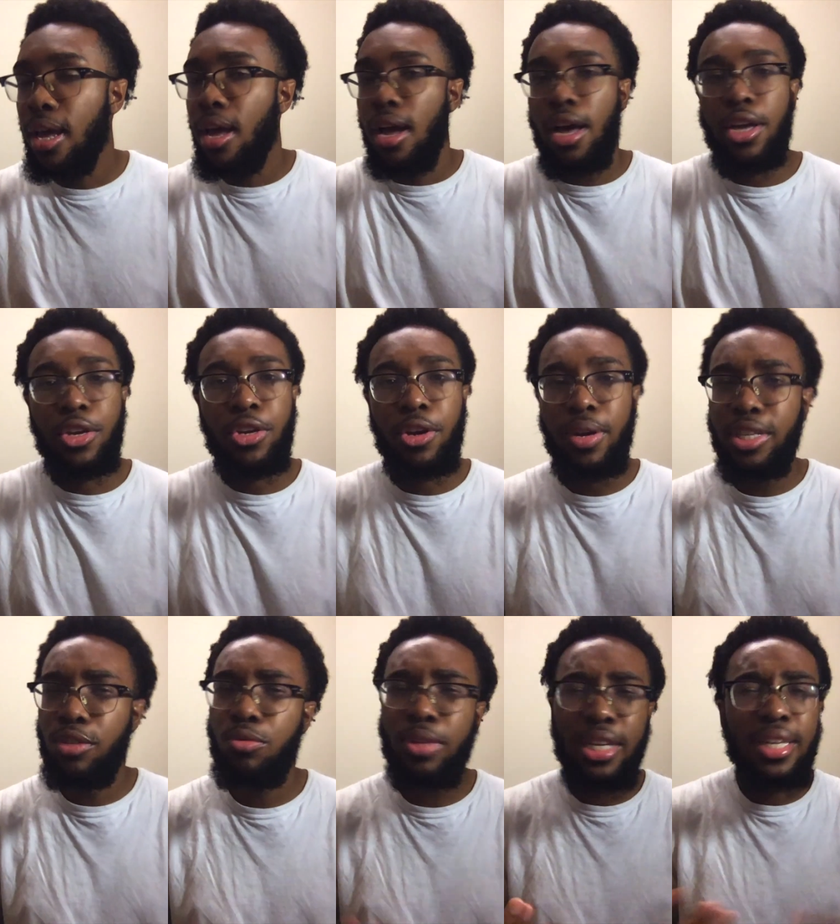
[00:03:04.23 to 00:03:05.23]
It's a
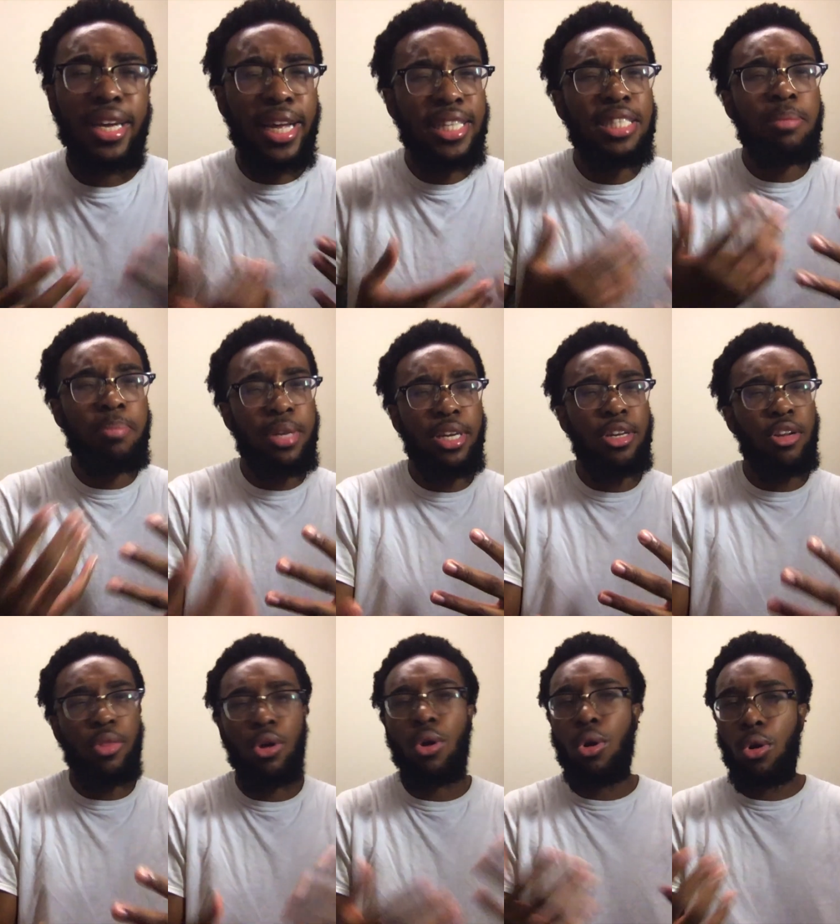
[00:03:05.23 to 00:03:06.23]
really nice spin on the
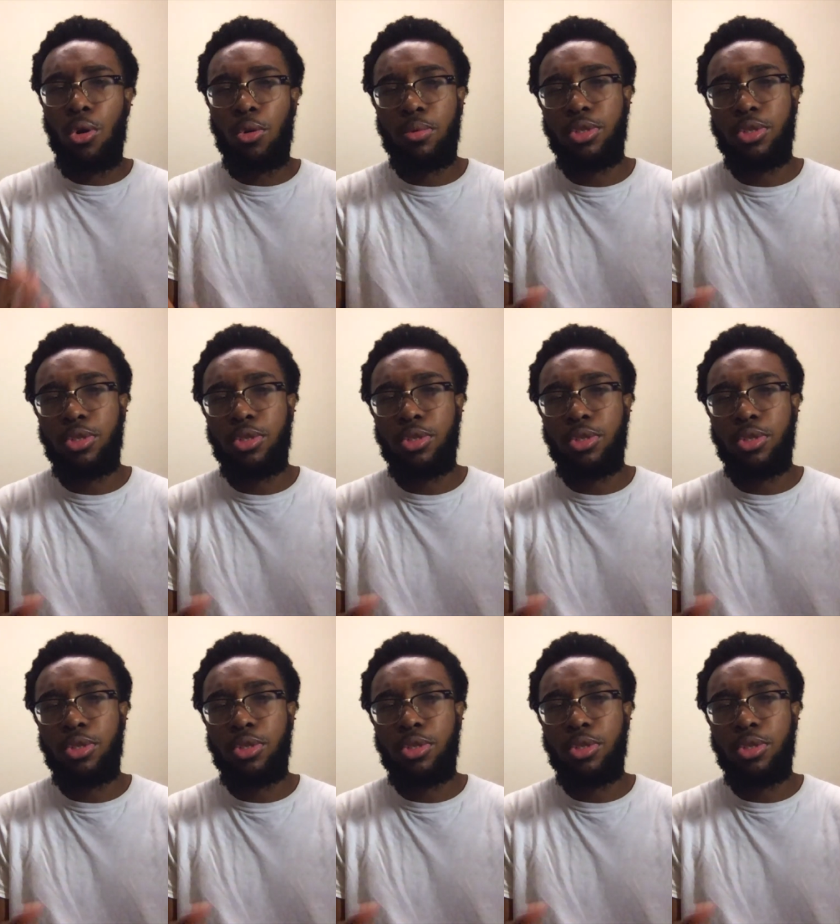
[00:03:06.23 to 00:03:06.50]
whole